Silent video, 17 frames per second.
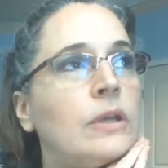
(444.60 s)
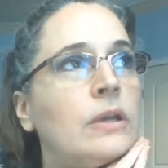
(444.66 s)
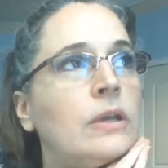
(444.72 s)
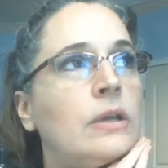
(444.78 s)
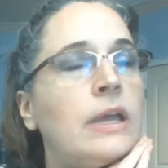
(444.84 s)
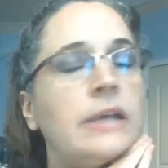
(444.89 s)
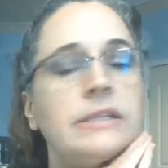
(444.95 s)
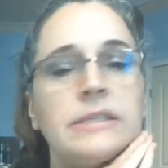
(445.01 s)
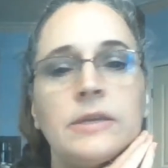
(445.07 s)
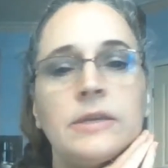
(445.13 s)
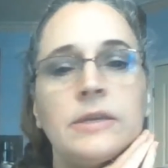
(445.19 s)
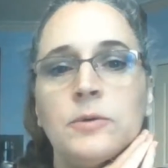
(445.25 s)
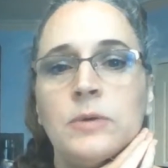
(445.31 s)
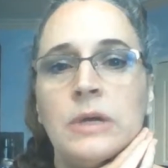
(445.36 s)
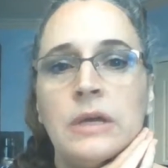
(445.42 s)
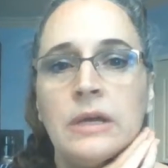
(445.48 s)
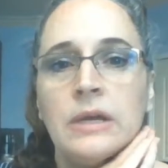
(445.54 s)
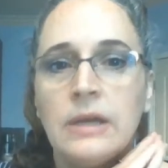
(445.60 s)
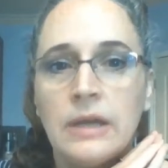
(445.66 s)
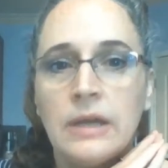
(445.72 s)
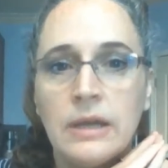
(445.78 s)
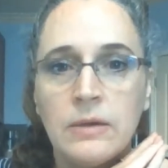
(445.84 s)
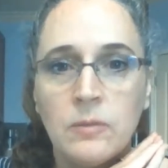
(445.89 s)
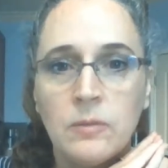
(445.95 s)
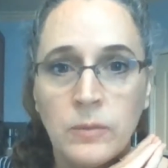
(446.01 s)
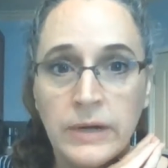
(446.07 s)
Okay, so
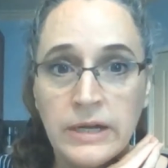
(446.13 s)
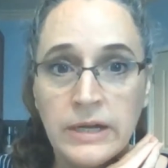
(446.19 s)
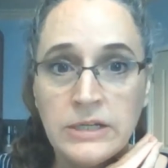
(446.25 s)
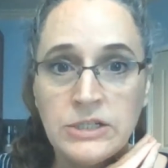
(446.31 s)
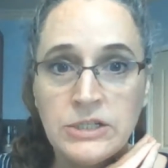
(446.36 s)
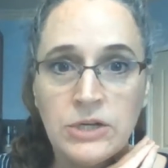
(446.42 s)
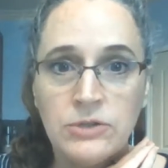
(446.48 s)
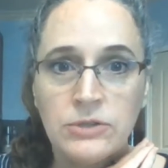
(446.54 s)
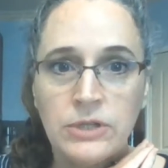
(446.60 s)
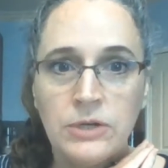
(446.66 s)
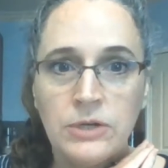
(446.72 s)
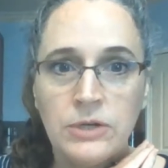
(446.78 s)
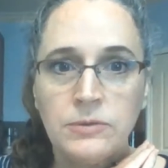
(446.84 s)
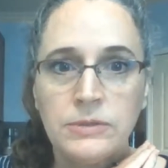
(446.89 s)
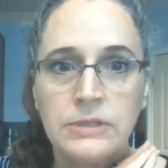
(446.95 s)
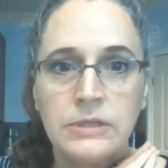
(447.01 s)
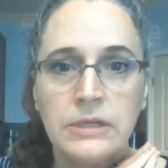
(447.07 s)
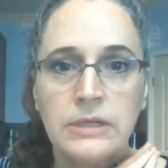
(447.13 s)
when I shared those,